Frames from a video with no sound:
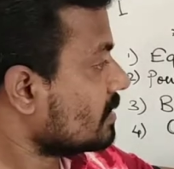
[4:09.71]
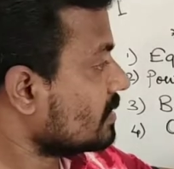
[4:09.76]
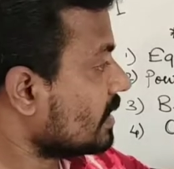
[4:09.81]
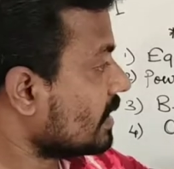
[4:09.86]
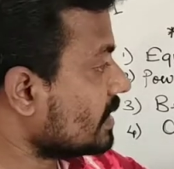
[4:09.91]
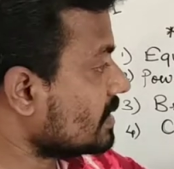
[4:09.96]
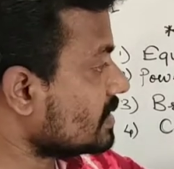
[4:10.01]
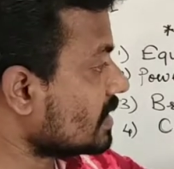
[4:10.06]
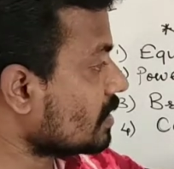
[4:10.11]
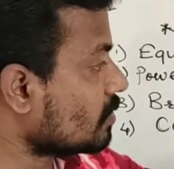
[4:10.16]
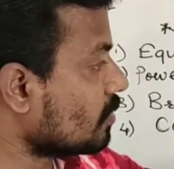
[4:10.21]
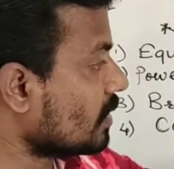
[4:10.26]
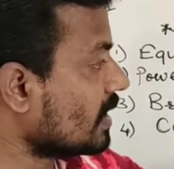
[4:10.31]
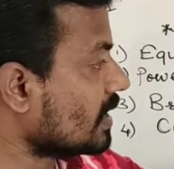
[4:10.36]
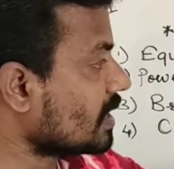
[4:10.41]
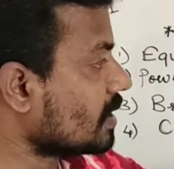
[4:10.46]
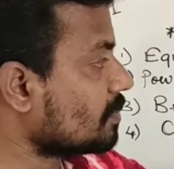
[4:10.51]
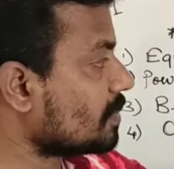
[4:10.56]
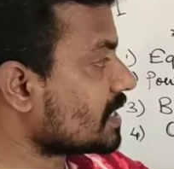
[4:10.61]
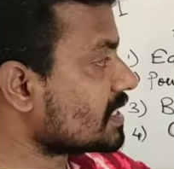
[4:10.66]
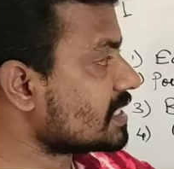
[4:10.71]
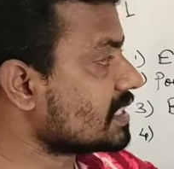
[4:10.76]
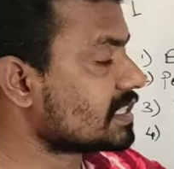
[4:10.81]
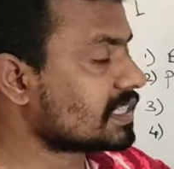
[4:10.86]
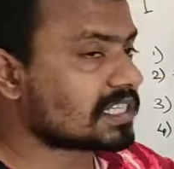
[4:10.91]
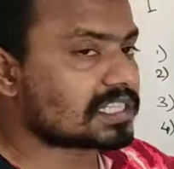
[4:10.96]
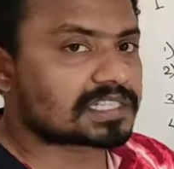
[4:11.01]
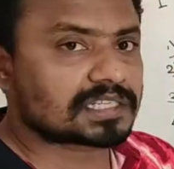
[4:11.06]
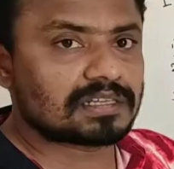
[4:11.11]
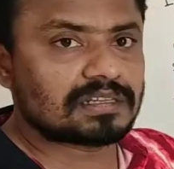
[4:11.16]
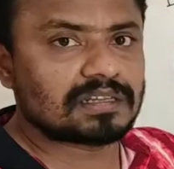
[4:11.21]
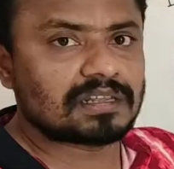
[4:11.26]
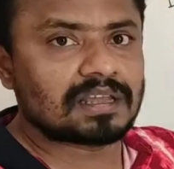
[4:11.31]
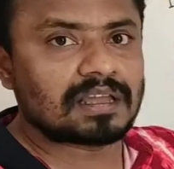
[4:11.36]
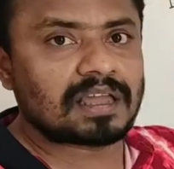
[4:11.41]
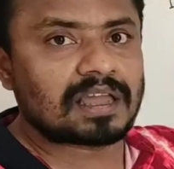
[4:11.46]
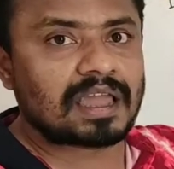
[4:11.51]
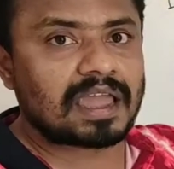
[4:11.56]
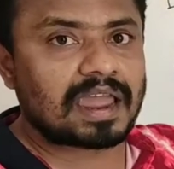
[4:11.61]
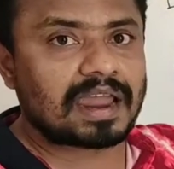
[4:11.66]
There is equal representation
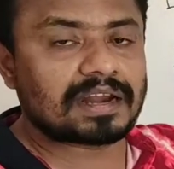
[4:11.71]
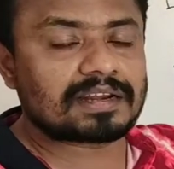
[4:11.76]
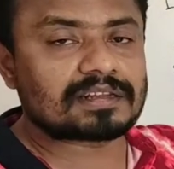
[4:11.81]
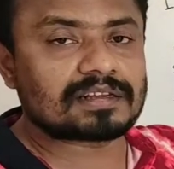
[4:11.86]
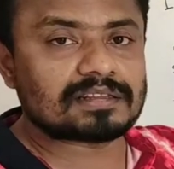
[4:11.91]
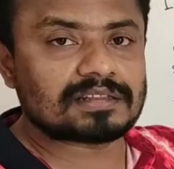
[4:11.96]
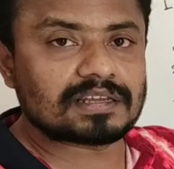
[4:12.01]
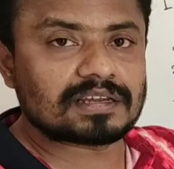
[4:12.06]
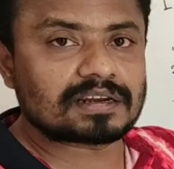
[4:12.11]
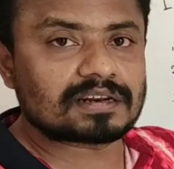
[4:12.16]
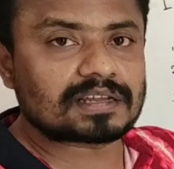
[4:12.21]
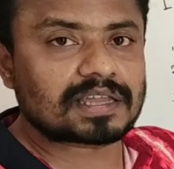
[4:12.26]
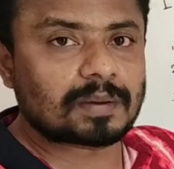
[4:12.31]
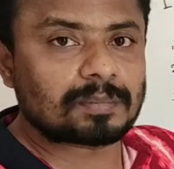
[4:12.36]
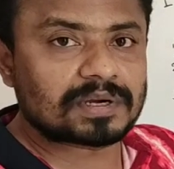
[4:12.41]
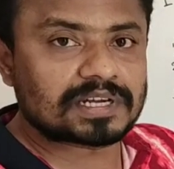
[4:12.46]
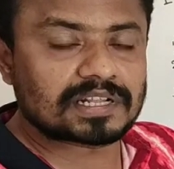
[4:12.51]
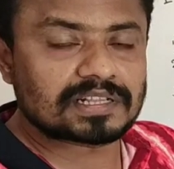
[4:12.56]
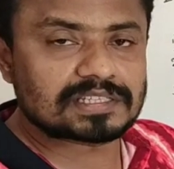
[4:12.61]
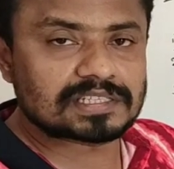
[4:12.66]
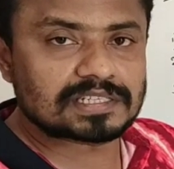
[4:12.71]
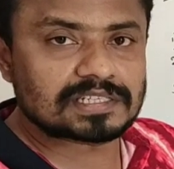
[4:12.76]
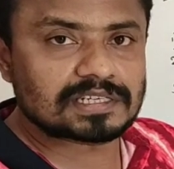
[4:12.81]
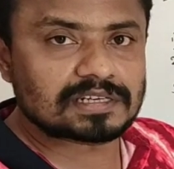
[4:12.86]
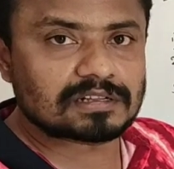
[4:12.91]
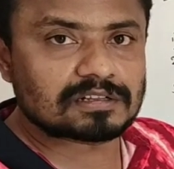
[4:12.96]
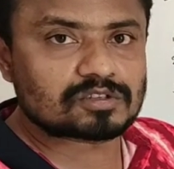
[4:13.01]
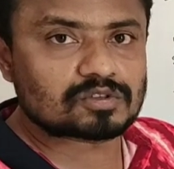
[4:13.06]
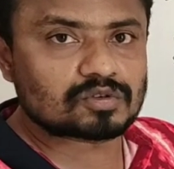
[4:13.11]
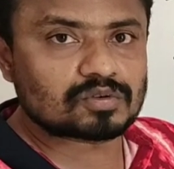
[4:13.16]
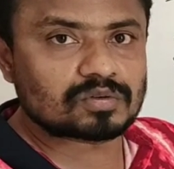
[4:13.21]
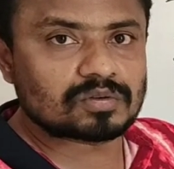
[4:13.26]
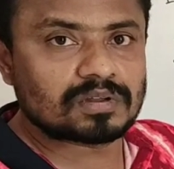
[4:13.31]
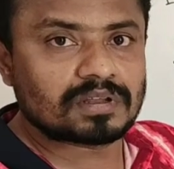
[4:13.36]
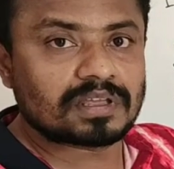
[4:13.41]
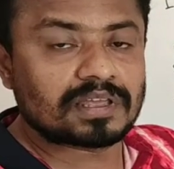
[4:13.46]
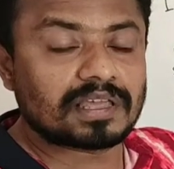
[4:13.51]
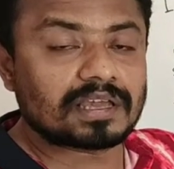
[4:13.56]
at their capital city also.